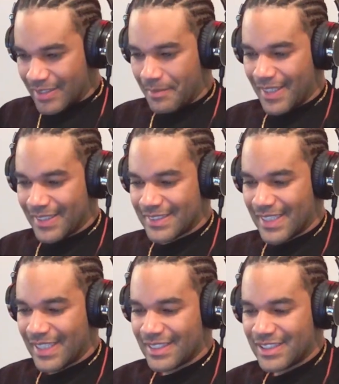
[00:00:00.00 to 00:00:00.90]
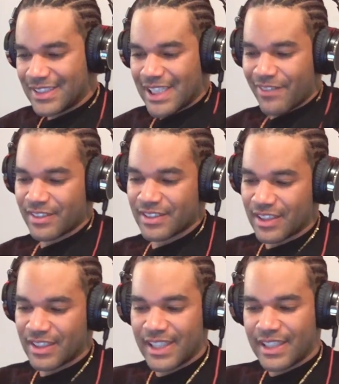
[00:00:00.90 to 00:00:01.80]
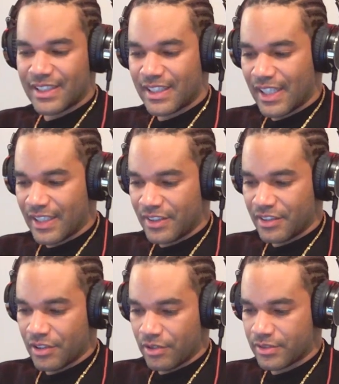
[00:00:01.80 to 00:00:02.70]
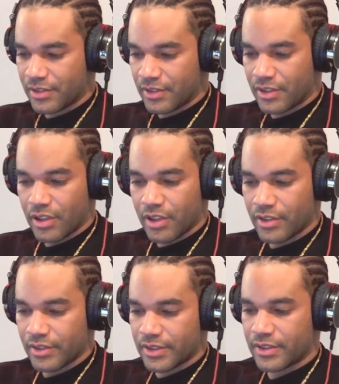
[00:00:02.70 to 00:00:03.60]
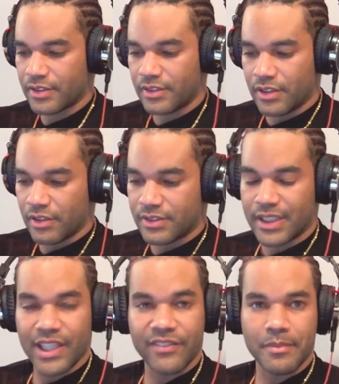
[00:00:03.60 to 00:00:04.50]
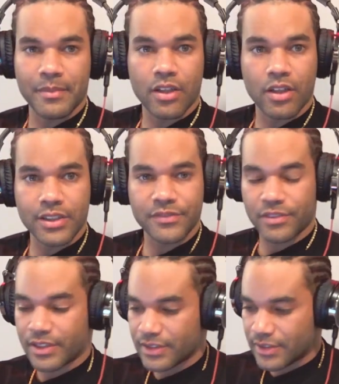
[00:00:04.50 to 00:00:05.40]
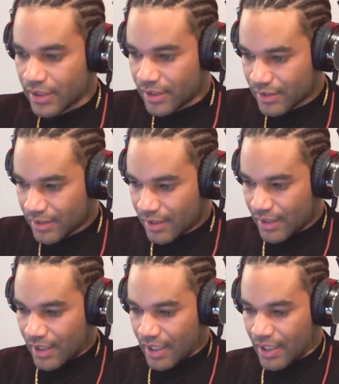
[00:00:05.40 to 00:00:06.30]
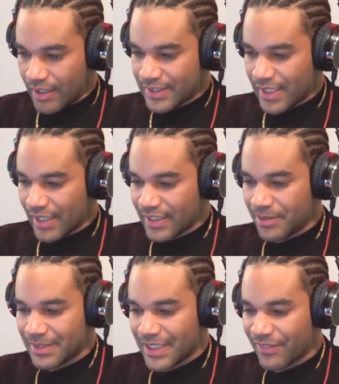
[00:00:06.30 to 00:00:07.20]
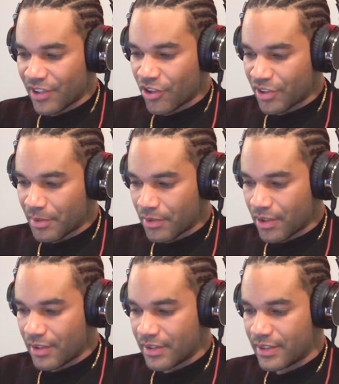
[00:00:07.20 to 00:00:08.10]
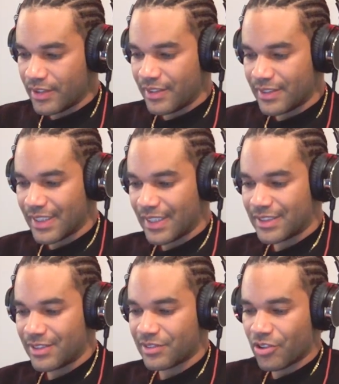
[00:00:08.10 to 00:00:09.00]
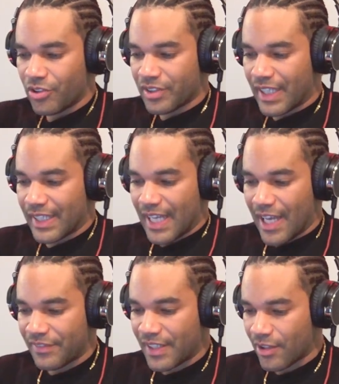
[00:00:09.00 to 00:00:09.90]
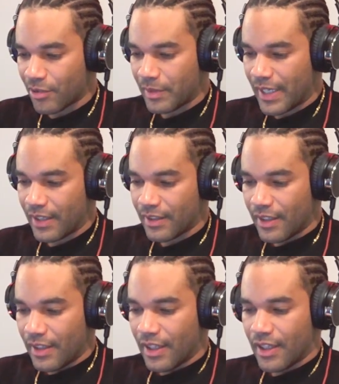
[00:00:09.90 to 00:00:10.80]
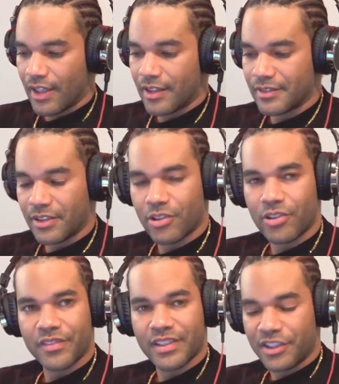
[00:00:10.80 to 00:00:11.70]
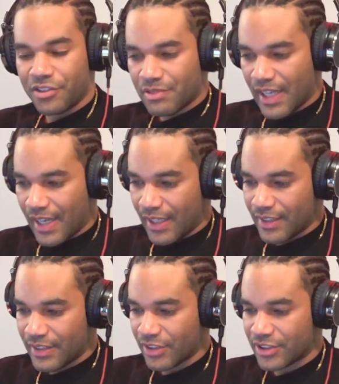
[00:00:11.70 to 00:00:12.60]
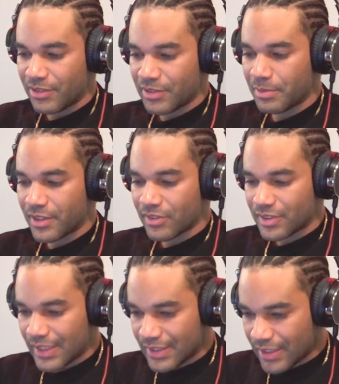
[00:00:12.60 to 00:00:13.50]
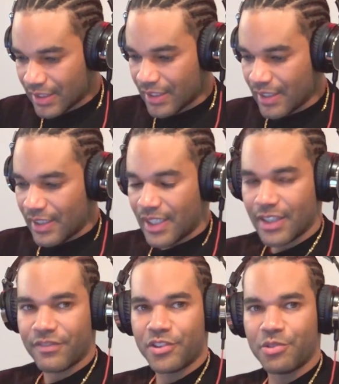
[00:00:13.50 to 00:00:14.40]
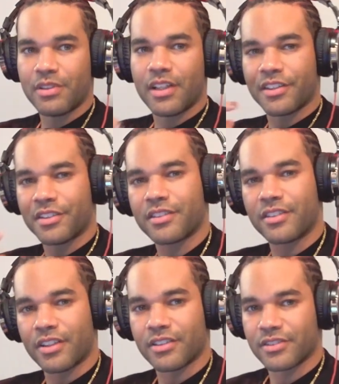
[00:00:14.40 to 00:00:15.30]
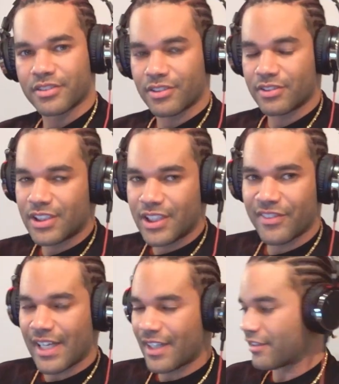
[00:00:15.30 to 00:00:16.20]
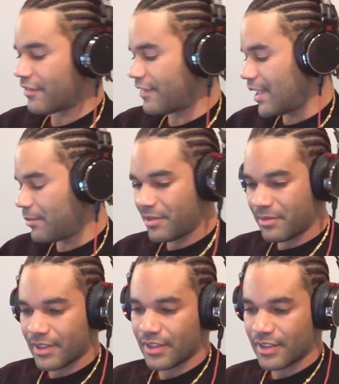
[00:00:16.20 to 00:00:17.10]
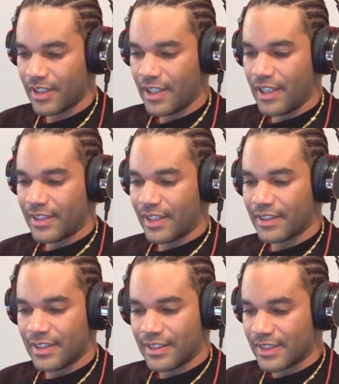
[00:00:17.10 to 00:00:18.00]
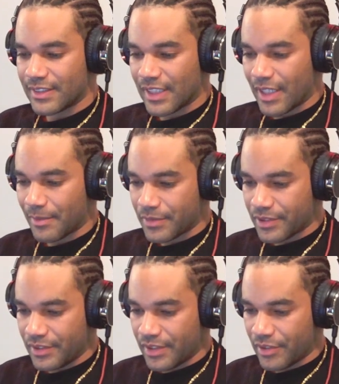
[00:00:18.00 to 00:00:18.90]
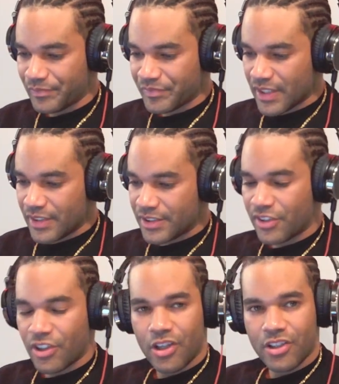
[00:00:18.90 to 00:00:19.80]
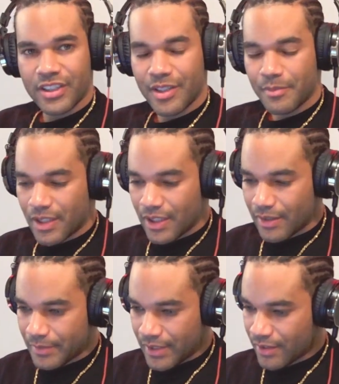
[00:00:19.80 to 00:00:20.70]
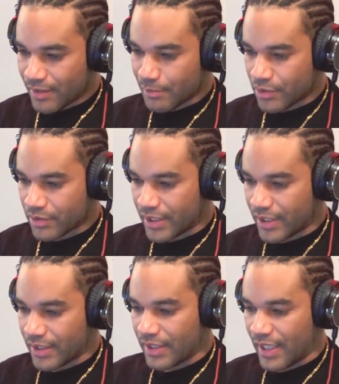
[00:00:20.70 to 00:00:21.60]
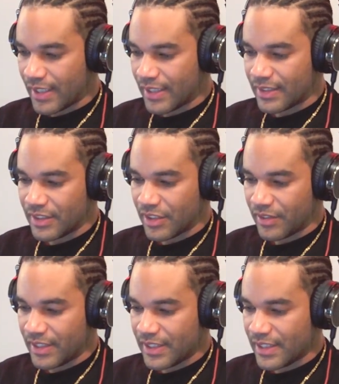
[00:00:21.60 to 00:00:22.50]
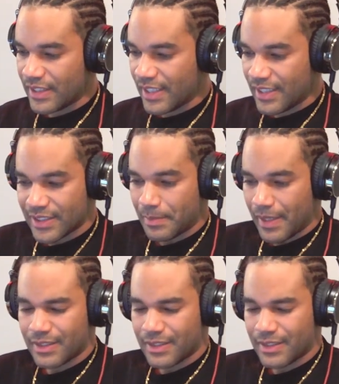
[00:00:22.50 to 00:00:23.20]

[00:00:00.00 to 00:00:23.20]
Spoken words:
man said she's never done anything, to give him a cause for concern. Mm-hmm. And it's not like she was even going abroad. He said she was going like in half an hour away. They're over in the UK. She was with her sister and a few other girls. So she even had her family with her. That it didn't stop her, She called him up in the morning and, he didn't expect